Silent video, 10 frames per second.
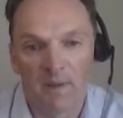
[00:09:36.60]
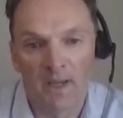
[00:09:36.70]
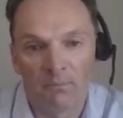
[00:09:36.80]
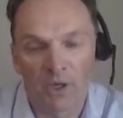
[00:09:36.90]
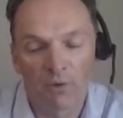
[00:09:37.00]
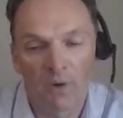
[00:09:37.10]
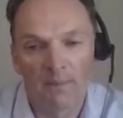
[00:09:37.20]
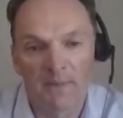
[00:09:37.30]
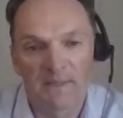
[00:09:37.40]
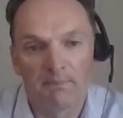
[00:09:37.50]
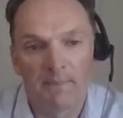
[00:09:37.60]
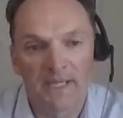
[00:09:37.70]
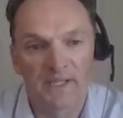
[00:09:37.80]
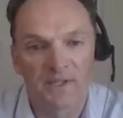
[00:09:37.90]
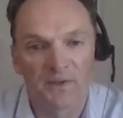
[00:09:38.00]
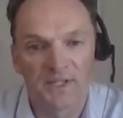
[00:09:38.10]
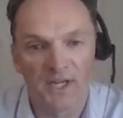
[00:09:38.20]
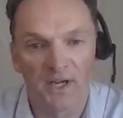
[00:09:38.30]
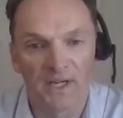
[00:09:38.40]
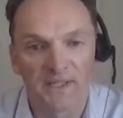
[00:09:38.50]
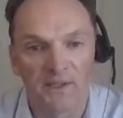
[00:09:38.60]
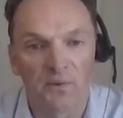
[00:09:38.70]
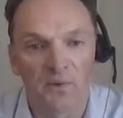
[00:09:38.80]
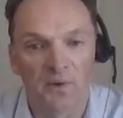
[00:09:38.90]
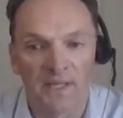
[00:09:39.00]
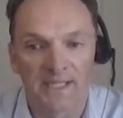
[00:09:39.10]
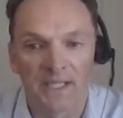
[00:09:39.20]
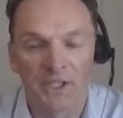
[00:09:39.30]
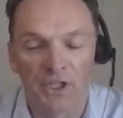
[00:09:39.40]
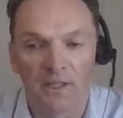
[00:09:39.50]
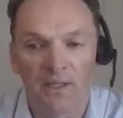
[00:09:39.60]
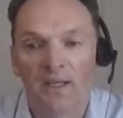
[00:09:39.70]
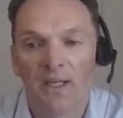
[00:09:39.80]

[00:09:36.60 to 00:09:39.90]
requirements based on size of the organisation,